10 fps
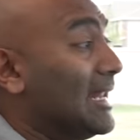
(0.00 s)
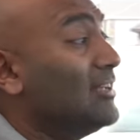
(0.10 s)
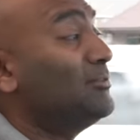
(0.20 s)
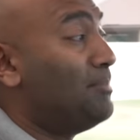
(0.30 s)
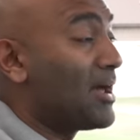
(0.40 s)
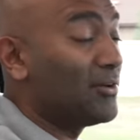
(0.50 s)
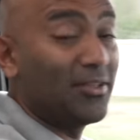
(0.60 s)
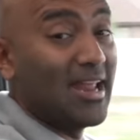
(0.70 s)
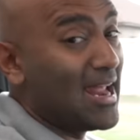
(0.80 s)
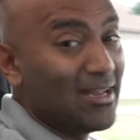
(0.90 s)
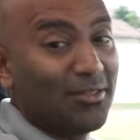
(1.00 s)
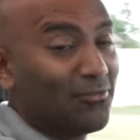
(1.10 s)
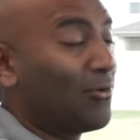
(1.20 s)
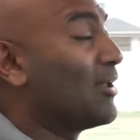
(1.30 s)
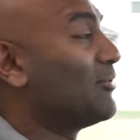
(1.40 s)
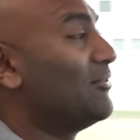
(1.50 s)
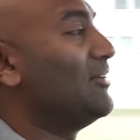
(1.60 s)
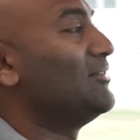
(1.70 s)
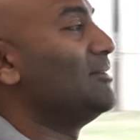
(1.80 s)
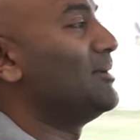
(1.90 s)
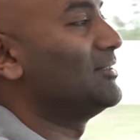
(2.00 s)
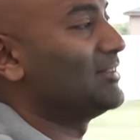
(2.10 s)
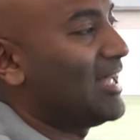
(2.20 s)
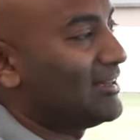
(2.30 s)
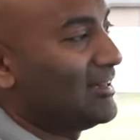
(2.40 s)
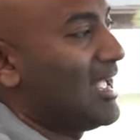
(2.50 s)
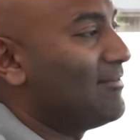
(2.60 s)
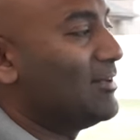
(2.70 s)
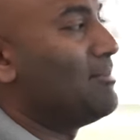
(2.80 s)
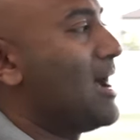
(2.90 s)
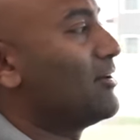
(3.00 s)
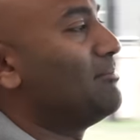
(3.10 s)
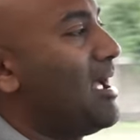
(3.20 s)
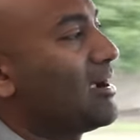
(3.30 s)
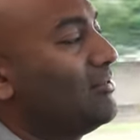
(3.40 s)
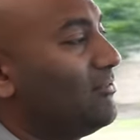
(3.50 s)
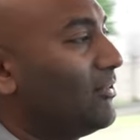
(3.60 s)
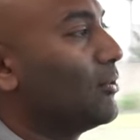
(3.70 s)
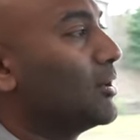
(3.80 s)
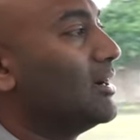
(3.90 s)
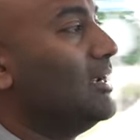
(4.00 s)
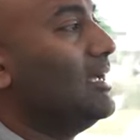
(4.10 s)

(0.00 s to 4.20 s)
It is better than any other Ford F-150 because of that heavy battery pack on the floor.